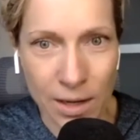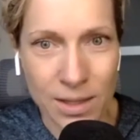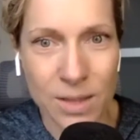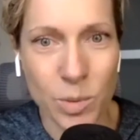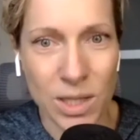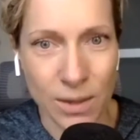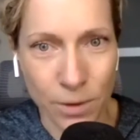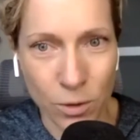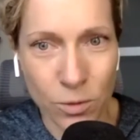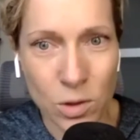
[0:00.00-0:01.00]
on
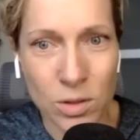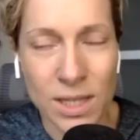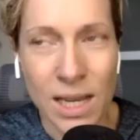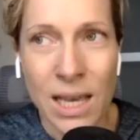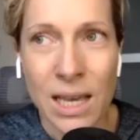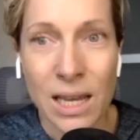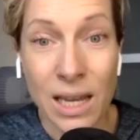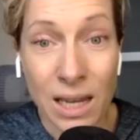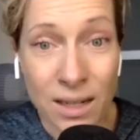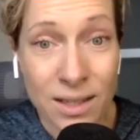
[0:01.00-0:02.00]
specific foods.
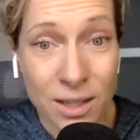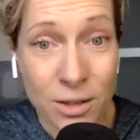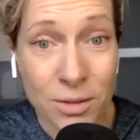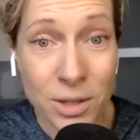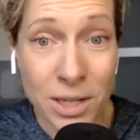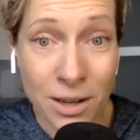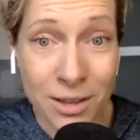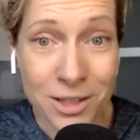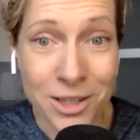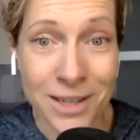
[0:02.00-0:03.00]
And it's also
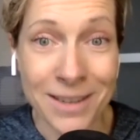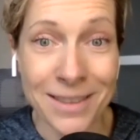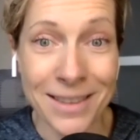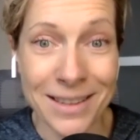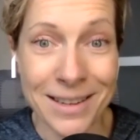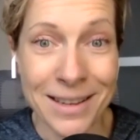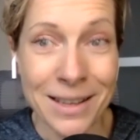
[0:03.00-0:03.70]
acknowledging that